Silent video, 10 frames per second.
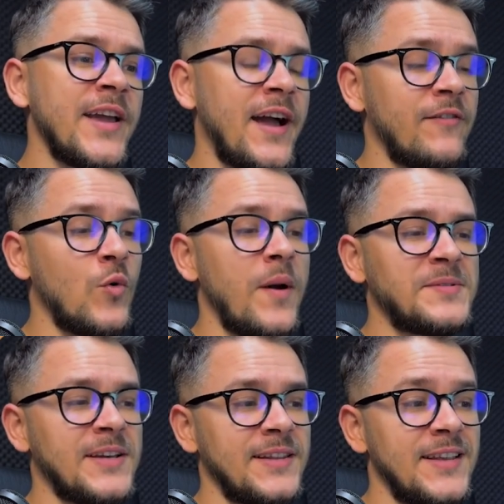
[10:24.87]
have a
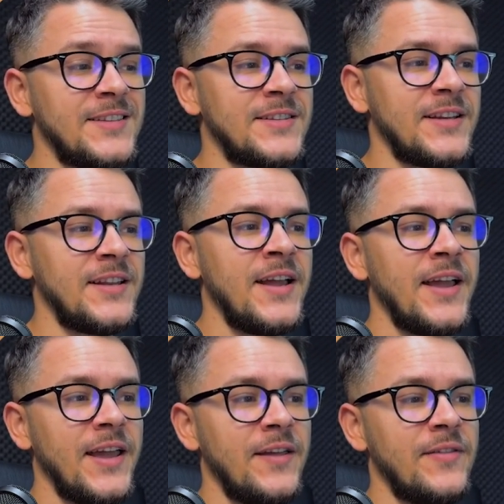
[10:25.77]
website listed
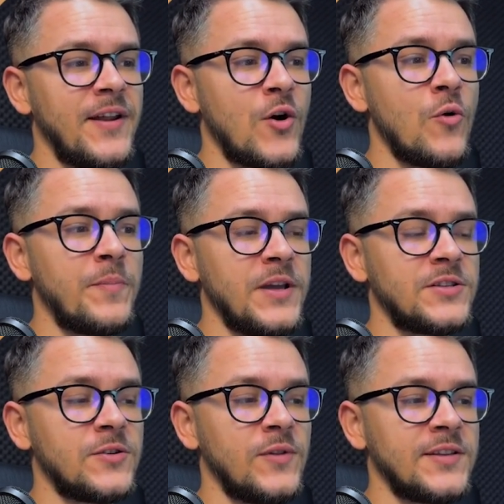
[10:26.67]
in their homepage.
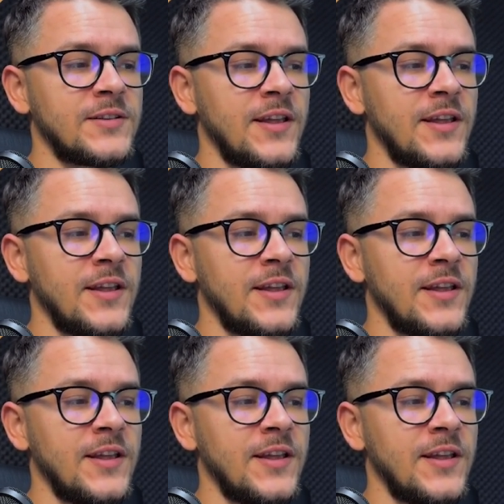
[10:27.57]
So let's